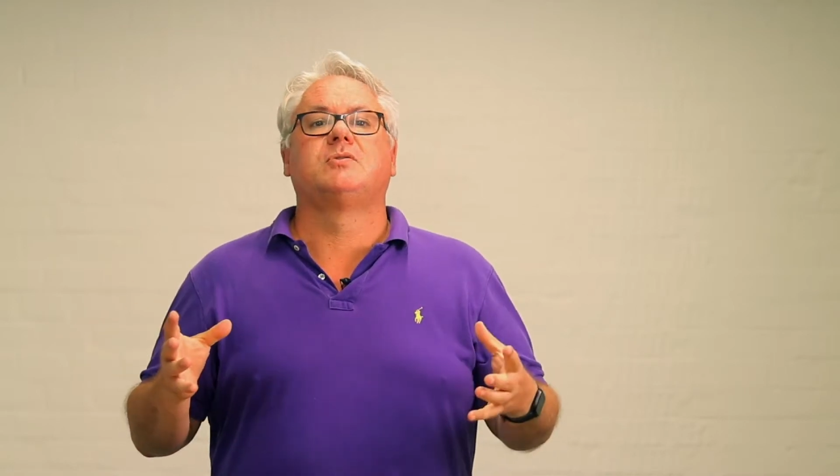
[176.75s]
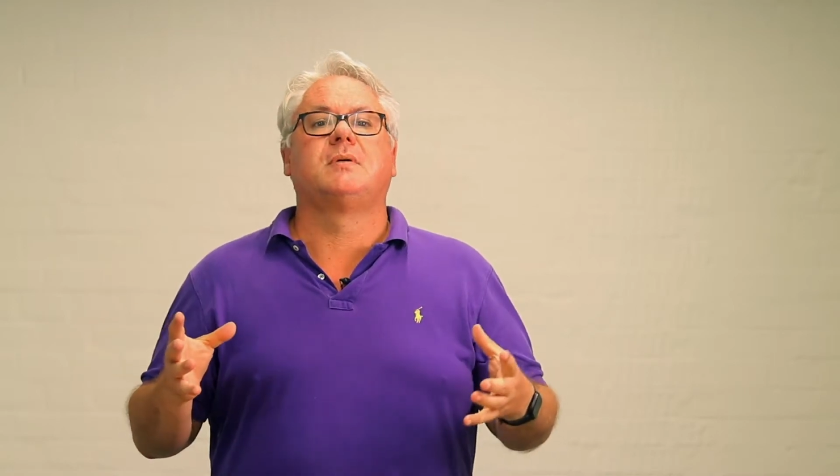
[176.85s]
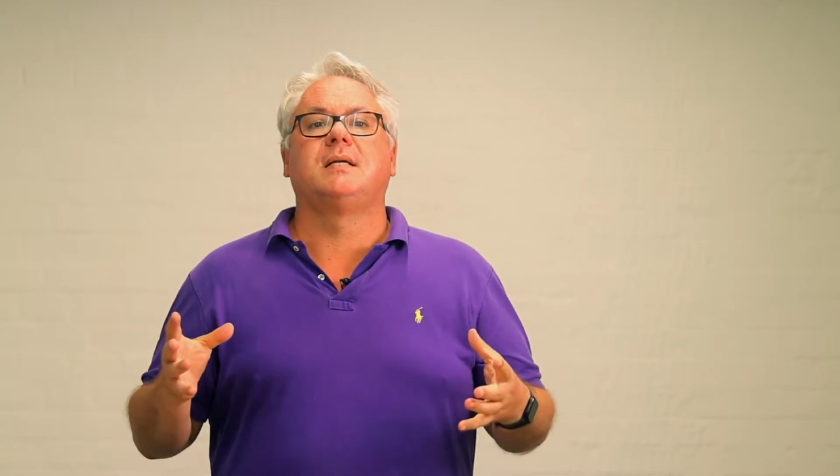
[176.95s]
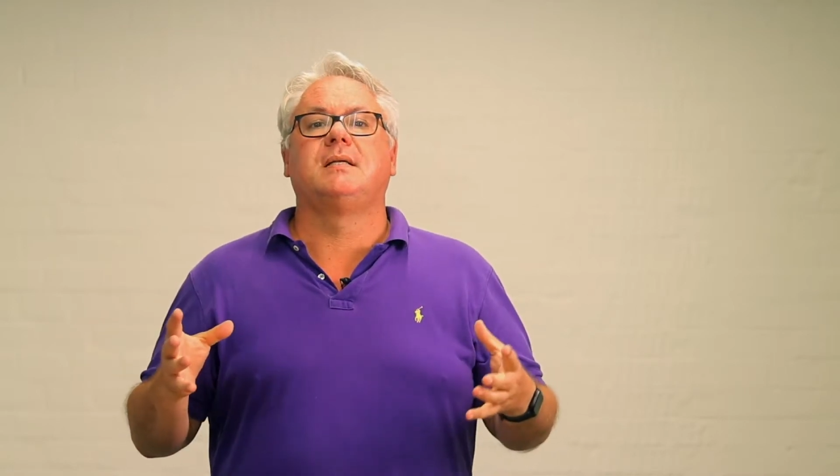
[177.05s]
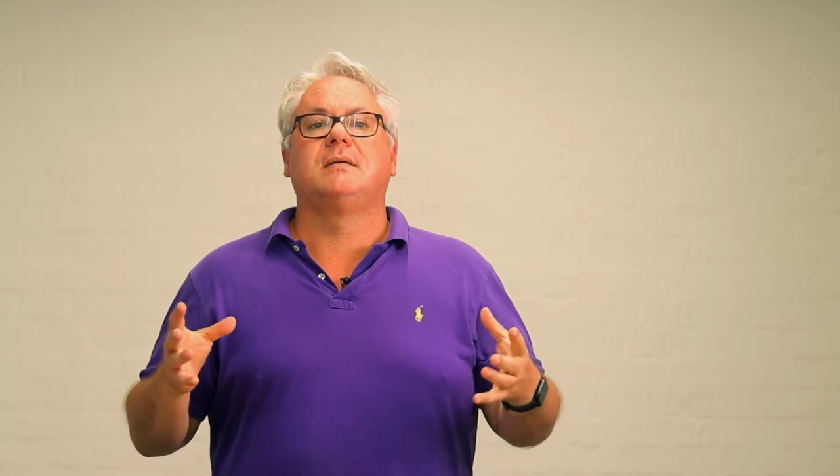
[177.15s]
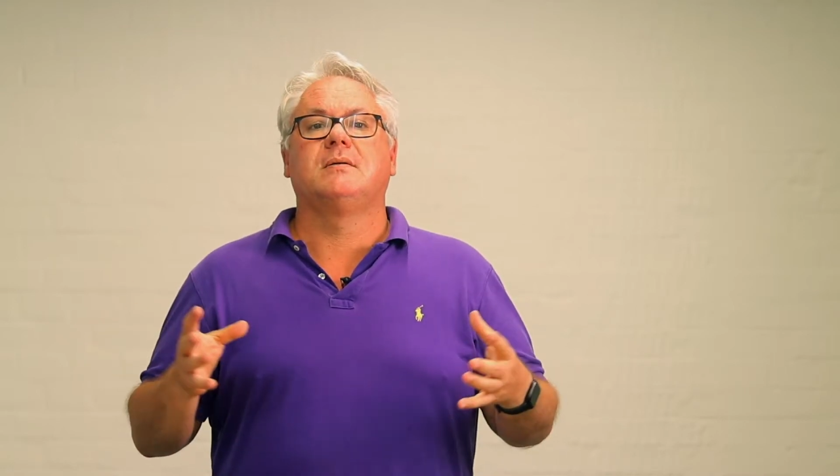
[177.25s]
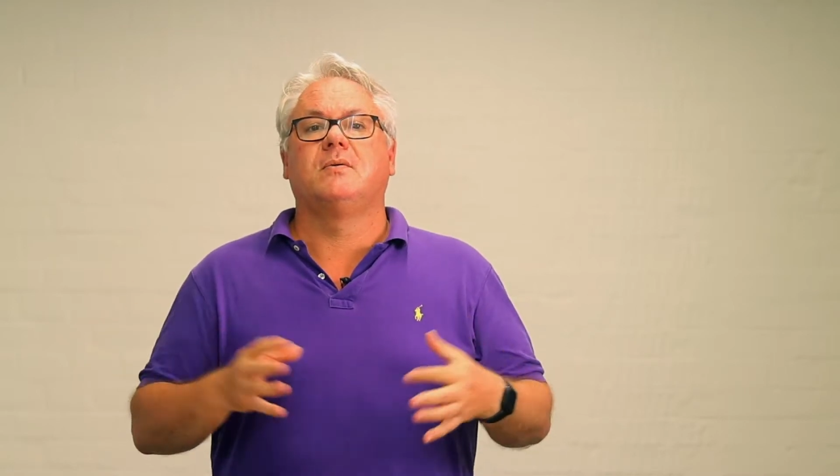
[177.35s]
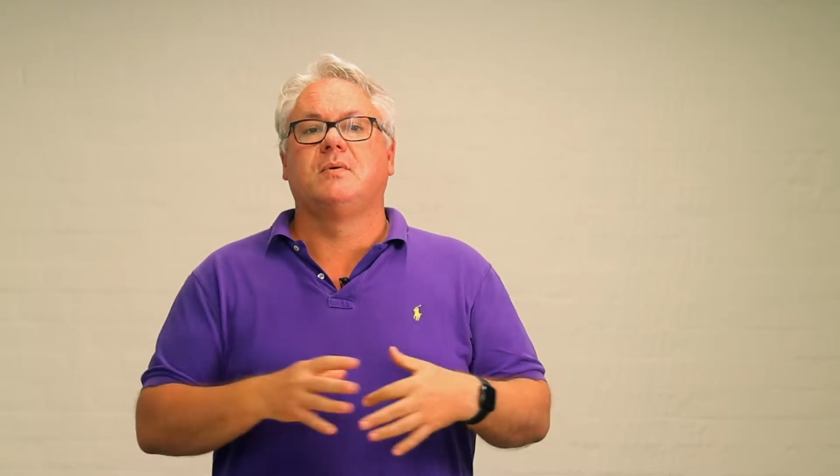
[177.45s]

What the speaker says: training.